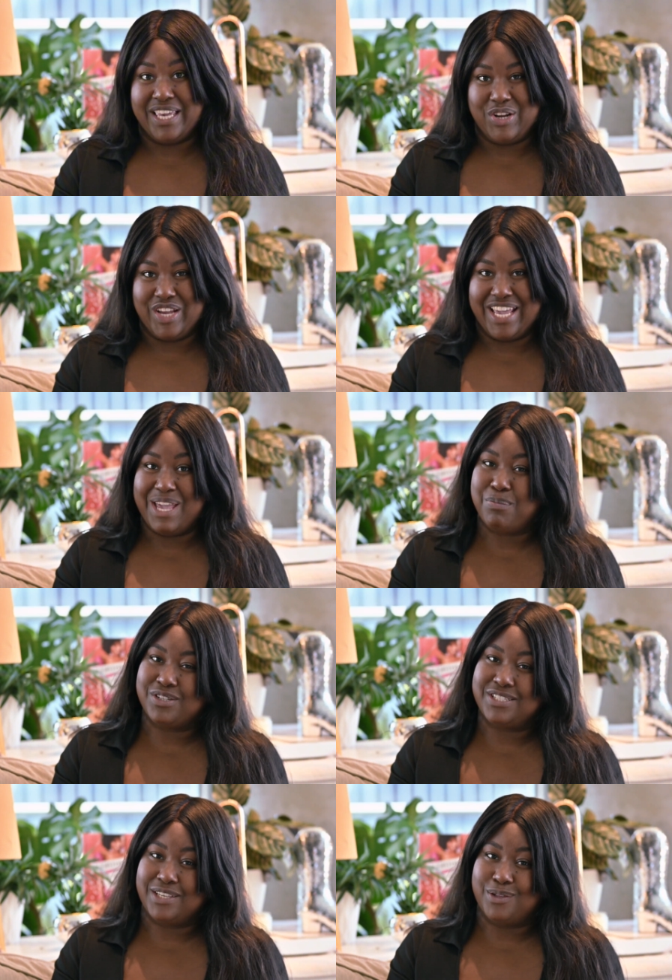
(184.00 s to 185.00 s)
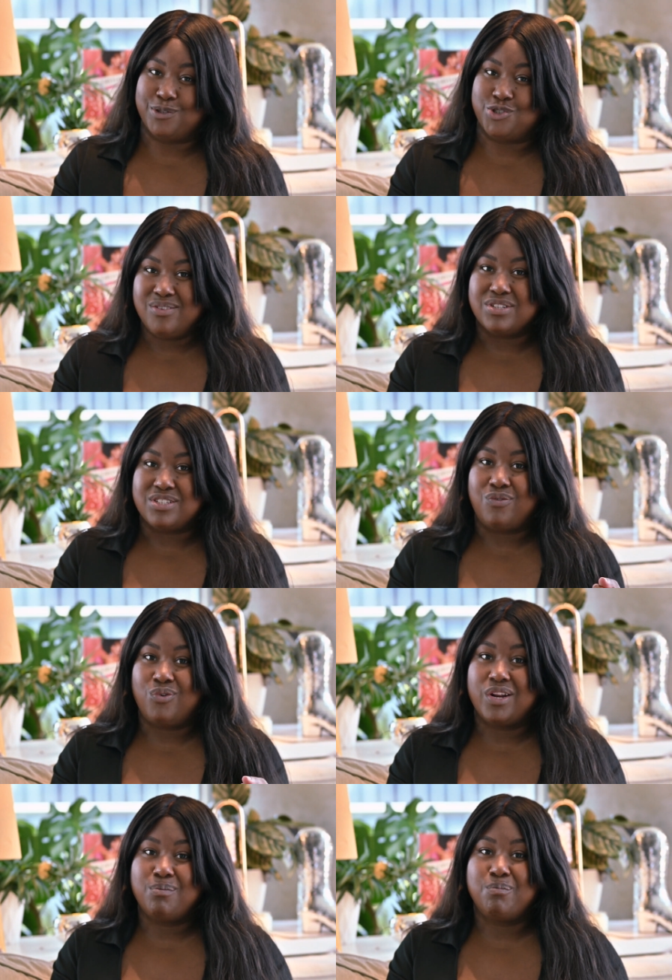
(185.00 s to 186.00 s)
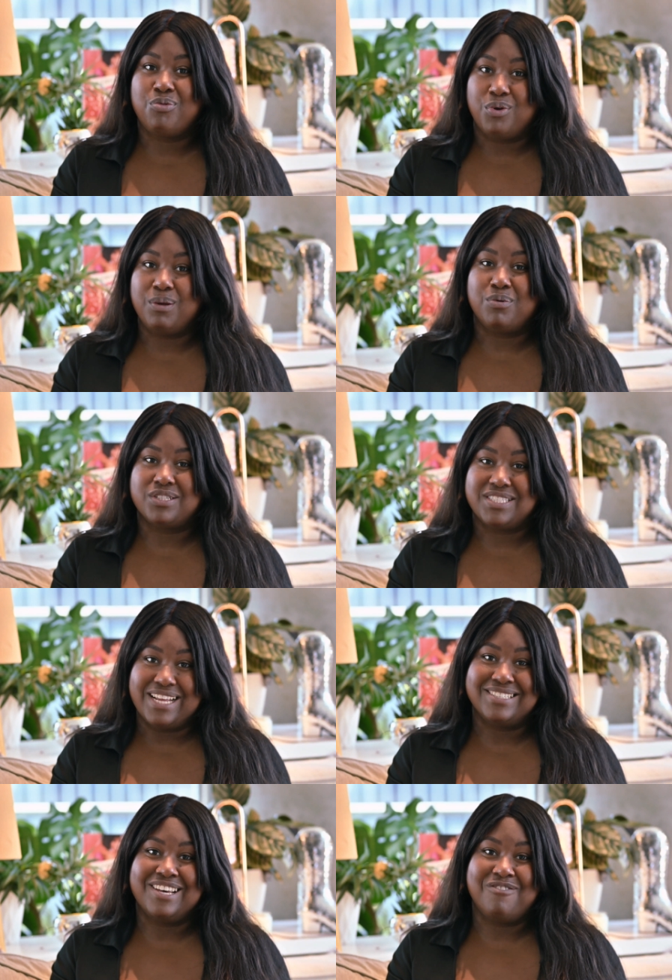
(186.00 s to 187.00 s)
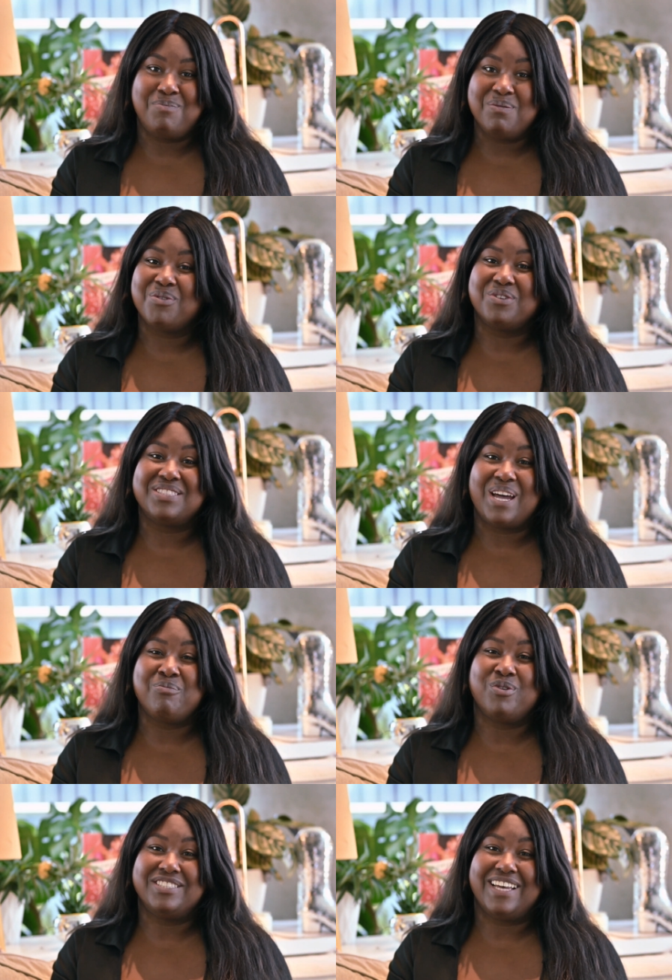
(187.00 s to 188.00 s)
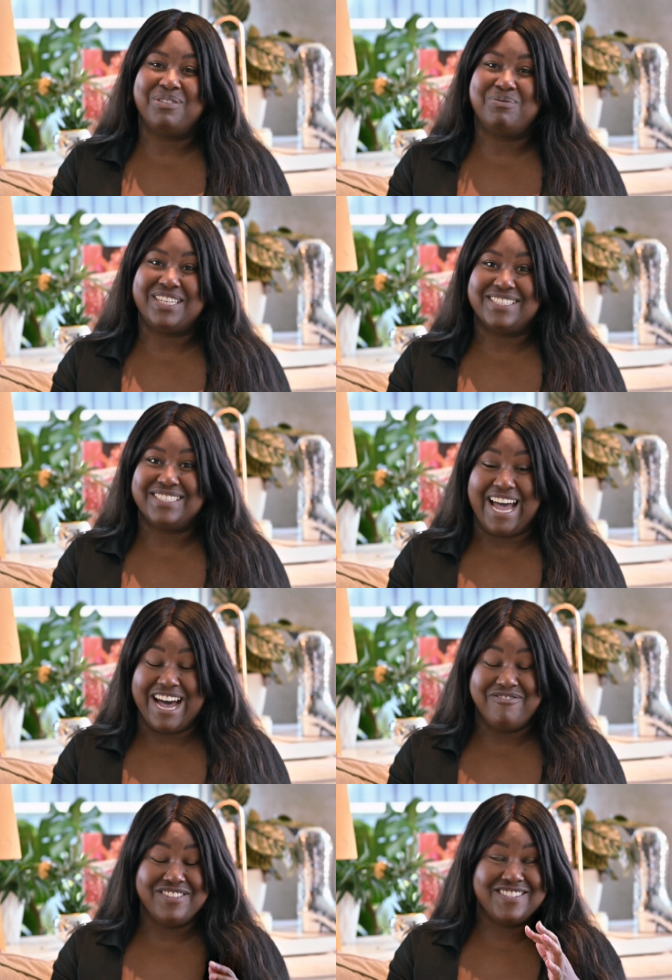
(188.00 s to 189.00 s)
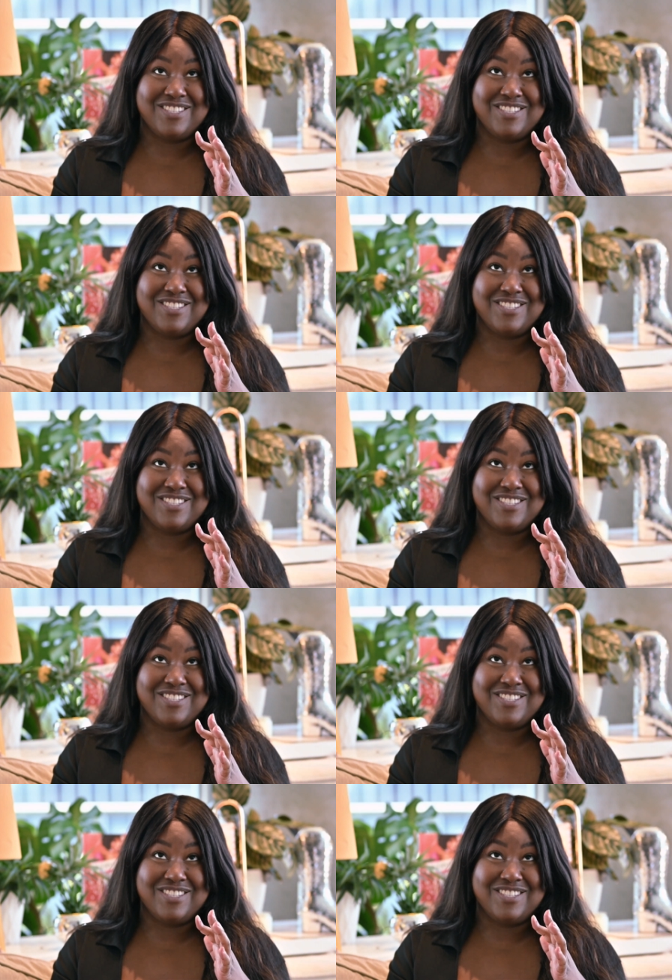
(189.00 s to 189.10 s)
carry a particular, which 43% of people with type 1 diabetes have.